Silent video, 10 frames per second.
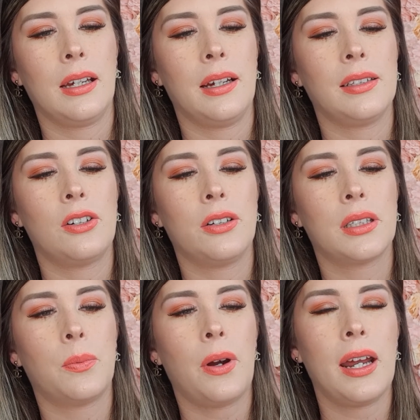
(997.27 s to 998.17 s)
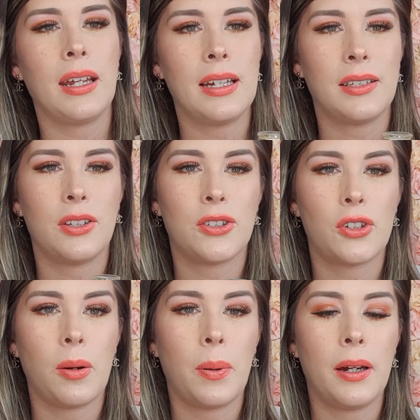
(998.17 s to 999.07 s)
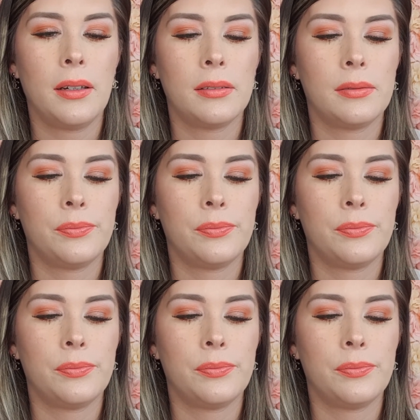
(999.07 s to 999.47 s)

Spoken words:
it's not a spray, it's the stopper.